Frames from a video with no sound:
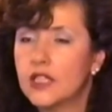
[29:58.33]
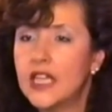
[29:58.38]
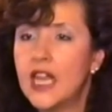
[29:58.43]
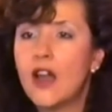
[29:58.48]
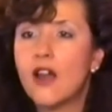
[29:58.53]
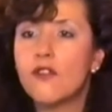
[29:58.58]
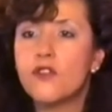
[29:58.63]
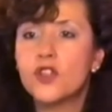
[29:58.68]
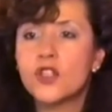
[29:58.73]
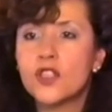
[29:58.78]

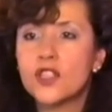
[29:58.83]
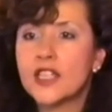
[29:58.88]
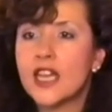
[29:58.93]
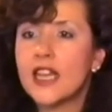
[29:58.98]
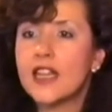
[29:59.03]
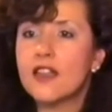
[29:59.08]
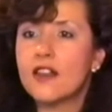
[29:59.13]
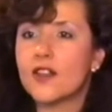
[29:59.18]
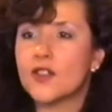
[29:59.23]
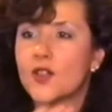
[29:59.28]
Now, I've just
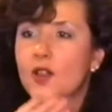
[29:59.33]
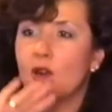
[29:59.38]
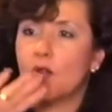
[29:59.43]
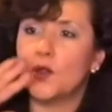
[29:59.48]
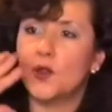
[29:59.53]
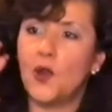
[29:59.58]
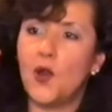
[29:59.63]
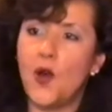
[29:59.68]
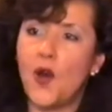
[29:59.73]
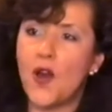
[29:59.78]
taken us on
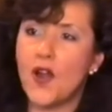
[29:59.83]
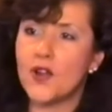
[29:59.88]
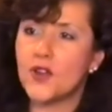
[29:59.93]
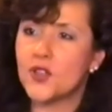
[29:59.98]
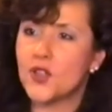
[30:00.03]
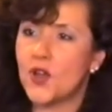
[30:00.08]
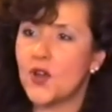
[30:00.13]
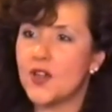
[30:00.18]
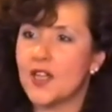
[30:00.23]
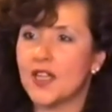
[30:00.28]
a
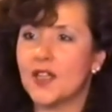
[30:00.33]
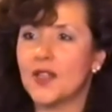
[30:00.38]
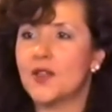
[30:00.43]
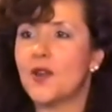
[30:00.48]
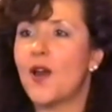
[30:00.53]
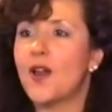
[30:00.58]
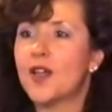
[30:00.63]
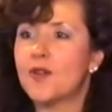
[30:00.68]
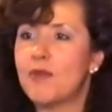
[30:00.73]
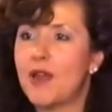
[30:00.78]
long journey to
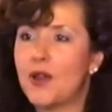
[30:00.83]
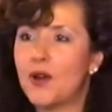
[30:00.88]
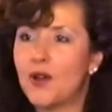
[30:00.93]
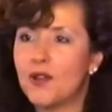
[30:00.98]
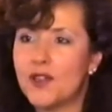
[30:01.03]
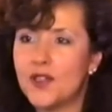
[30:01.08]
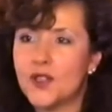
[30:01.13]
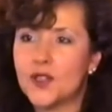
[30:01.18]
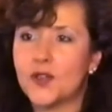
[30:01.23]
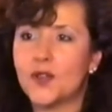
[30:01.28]
talk about
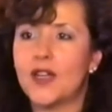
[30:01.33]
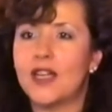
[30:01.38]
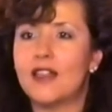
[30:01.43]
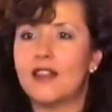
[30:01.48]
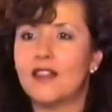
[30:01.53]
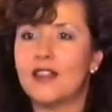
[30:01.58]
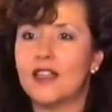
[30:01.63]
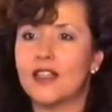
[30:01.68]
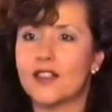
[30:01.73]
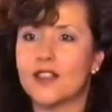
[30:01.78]
all these great
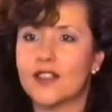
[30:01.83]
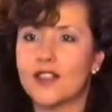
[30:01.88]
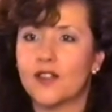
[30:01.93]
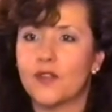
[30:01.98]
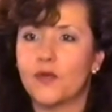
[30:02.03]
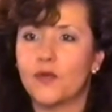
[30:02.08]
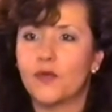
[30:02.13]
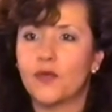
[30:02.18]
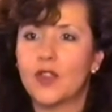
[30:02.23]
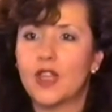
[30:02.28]
things.
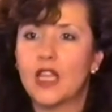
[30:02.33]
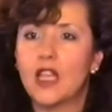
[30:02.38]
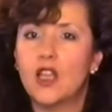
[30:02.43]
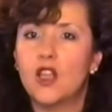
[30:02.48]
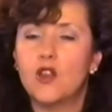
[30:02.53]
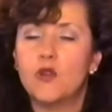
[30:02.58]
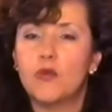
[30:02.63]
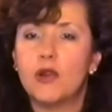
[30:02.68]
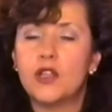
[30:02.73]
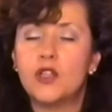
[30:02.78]

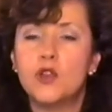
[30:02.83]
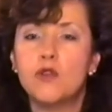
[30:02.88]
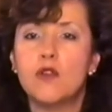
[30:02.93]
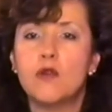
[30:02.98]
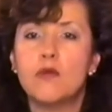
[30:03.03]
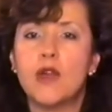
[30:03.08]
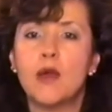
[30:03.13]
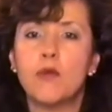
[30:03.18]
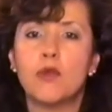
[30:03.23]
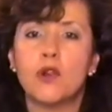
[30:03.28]
But you
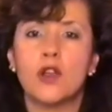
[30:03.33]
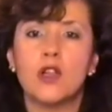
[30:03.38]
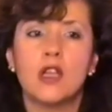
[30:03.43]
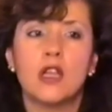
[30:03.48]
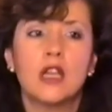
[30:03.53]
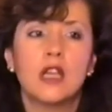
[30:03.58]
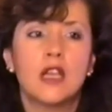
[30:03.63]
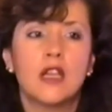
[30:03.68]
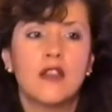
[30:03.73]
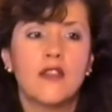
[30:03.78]
remember
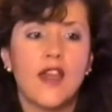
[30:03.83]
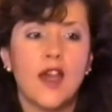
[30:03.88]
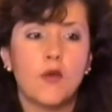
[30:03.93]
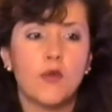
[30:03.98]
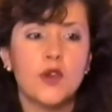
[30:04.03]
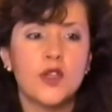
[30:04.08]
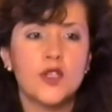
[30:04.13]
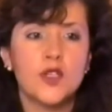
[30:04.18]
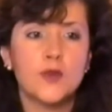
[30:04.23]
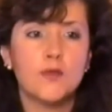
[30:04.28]
that we